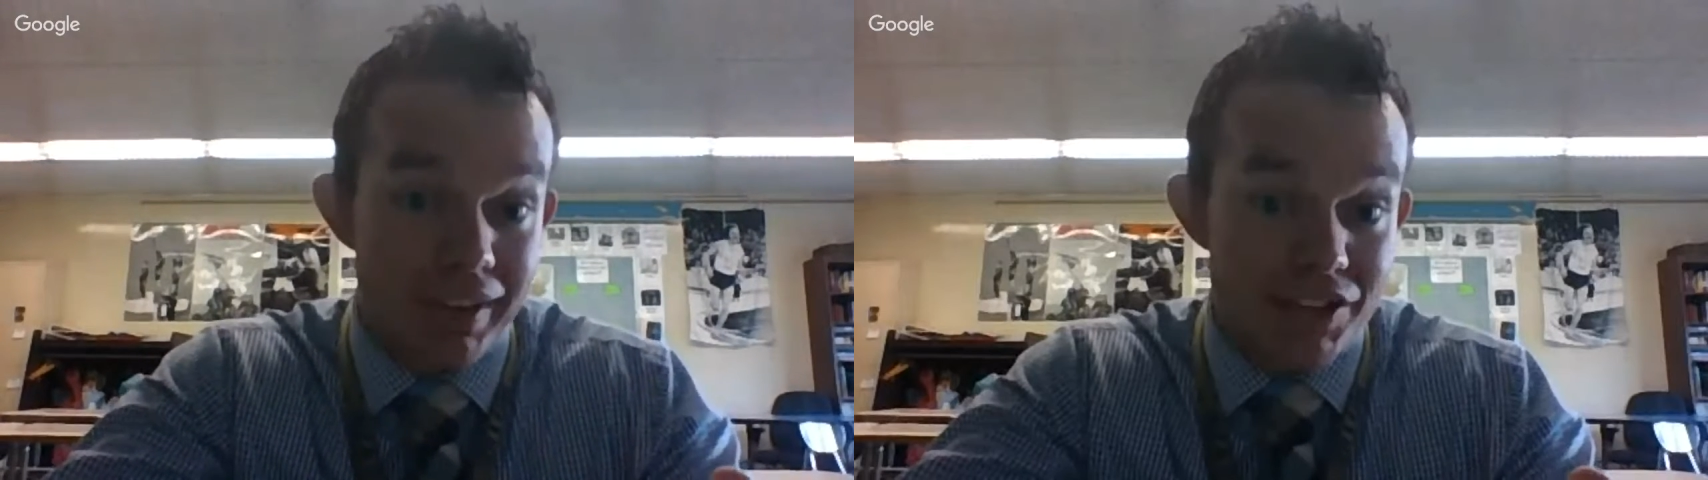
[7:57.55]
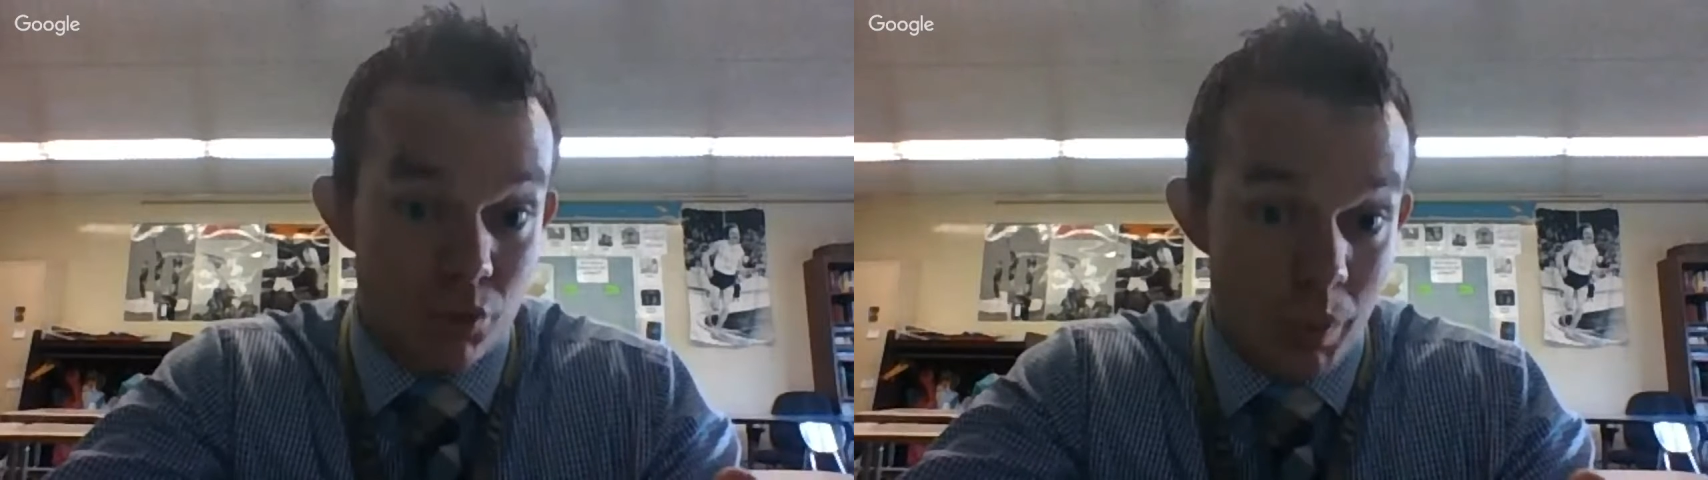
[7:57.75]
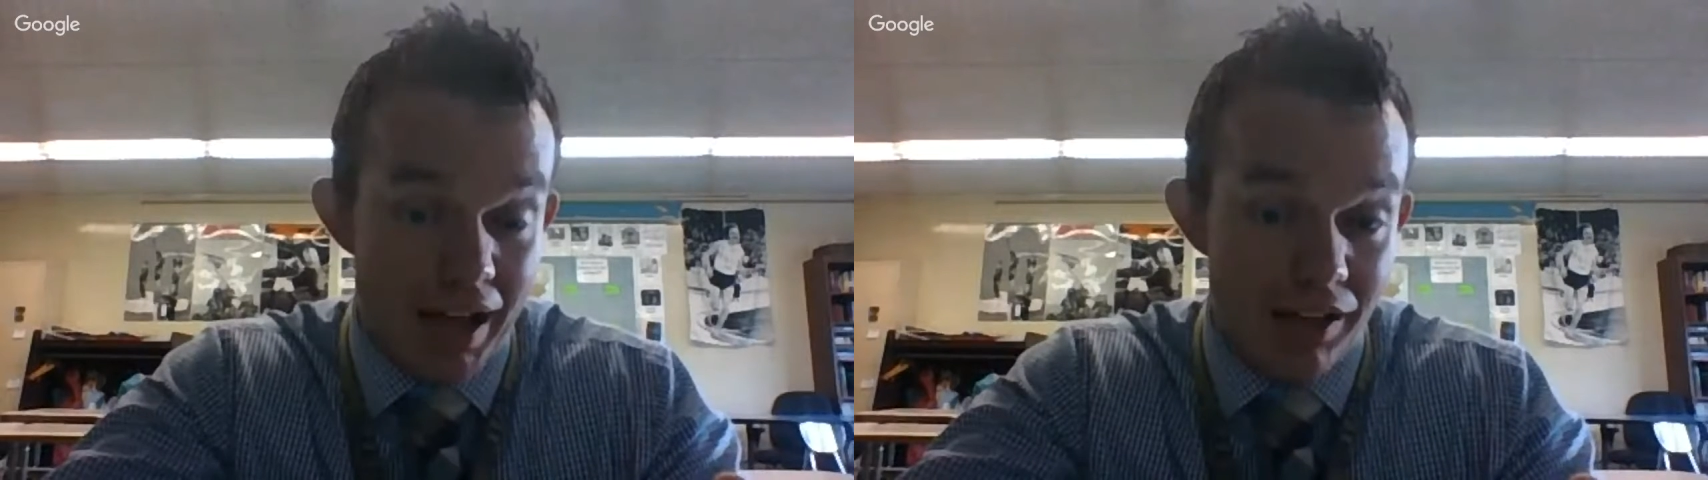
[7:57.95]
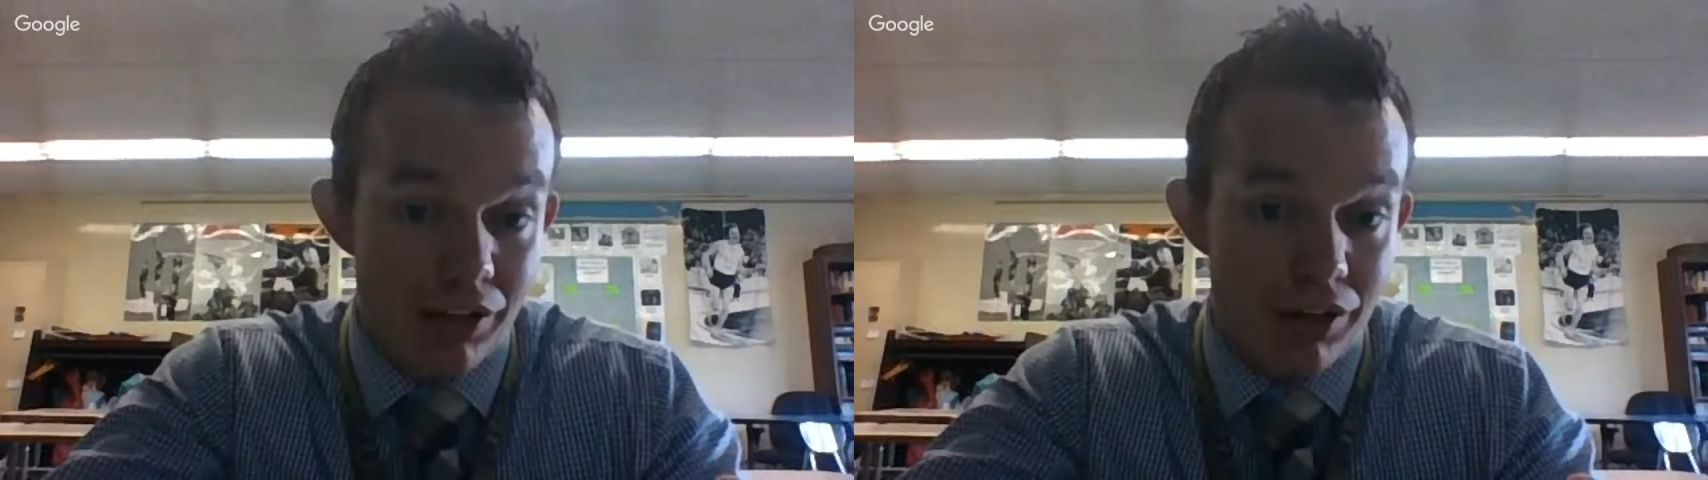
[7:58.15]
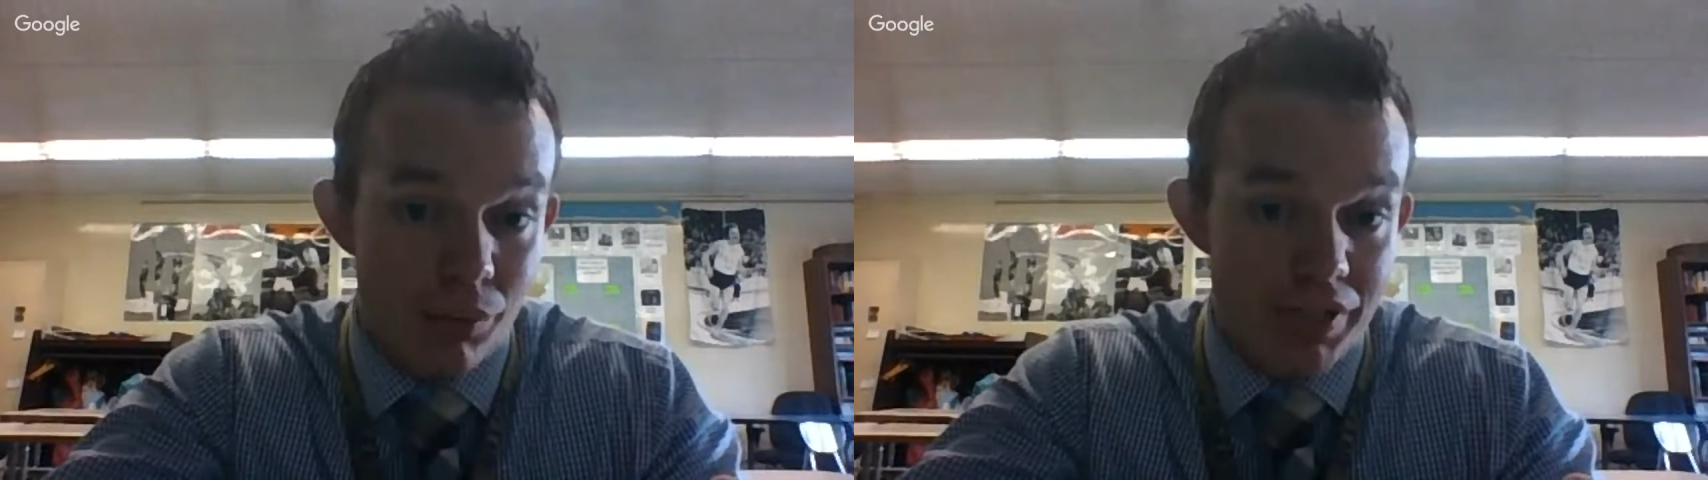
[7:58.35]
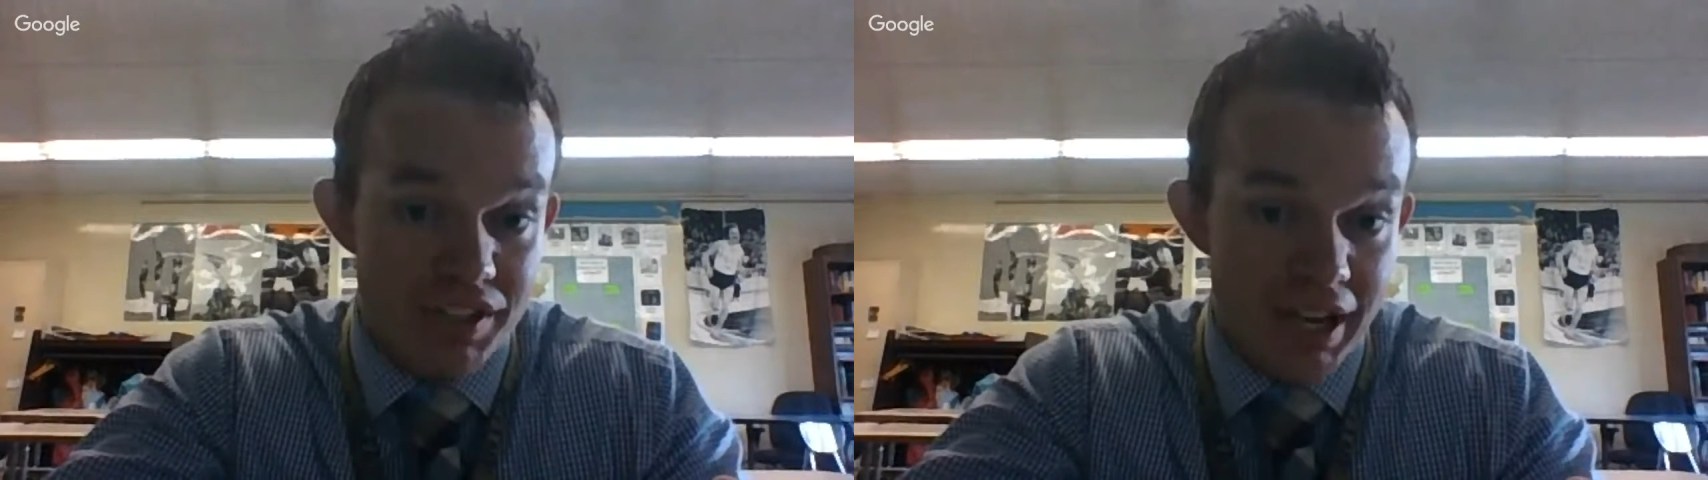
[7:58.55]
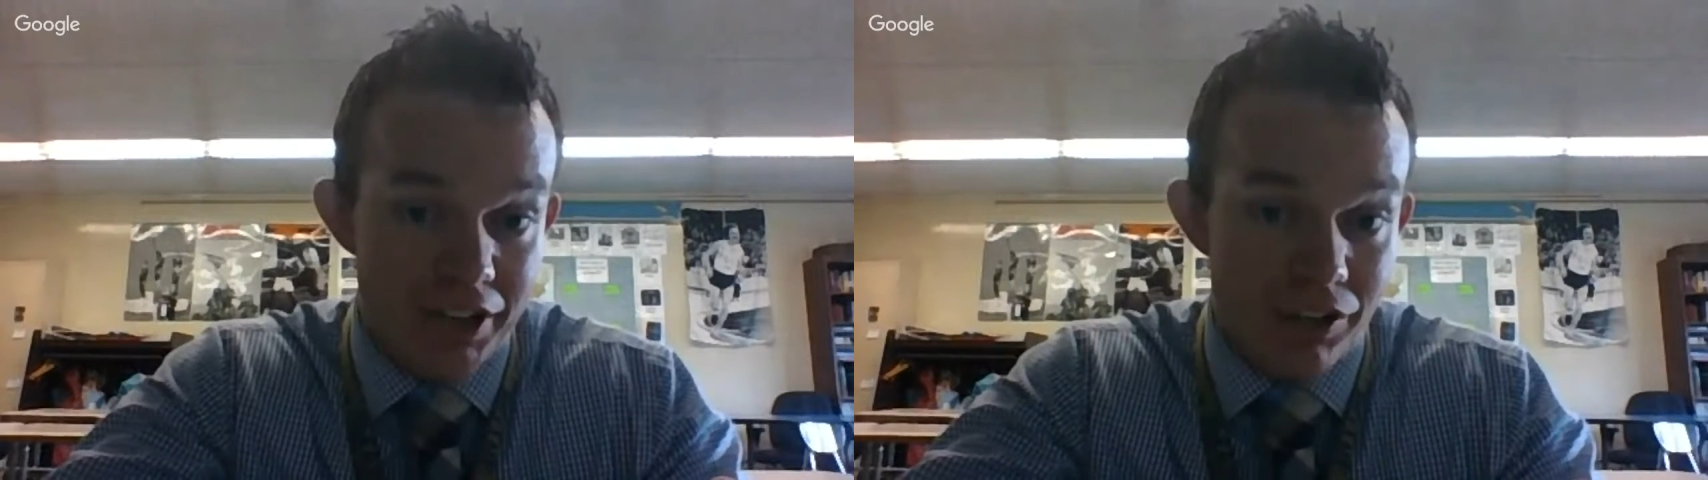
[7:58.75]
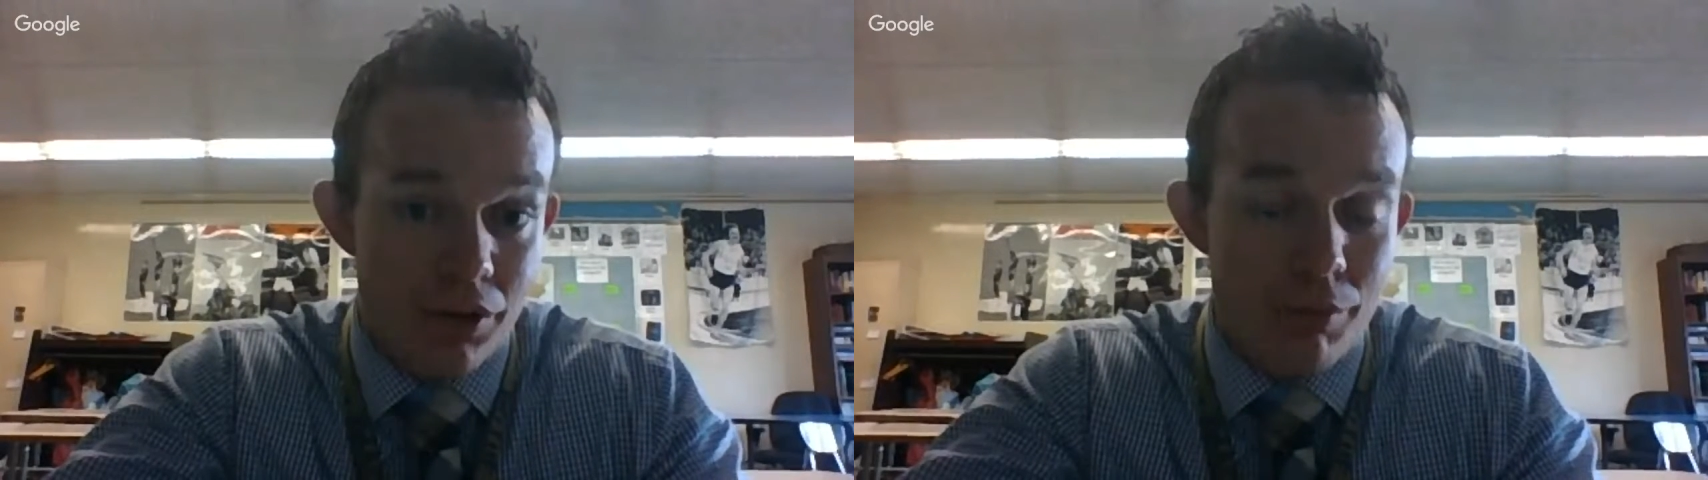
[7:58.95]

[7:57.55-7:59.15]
as well with a title.